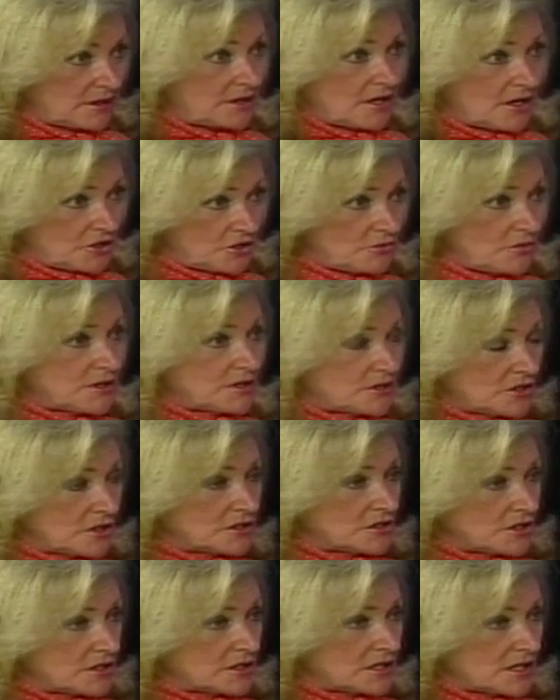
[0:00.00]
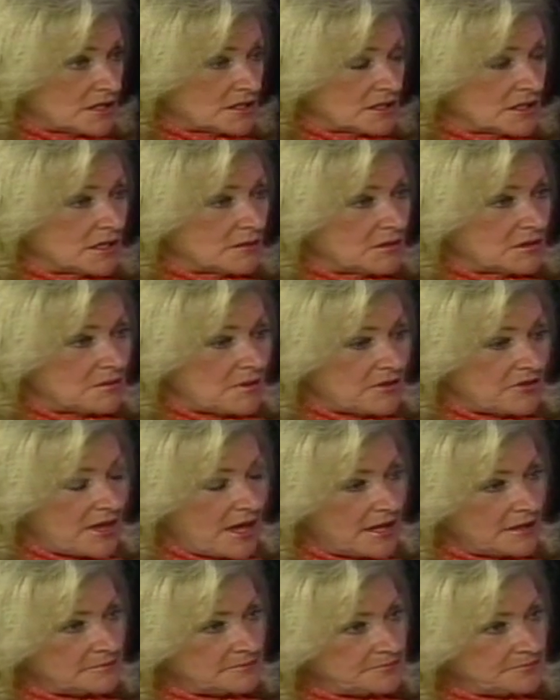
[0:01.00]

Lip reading: Yes. Do you want to tell us a little bit about that?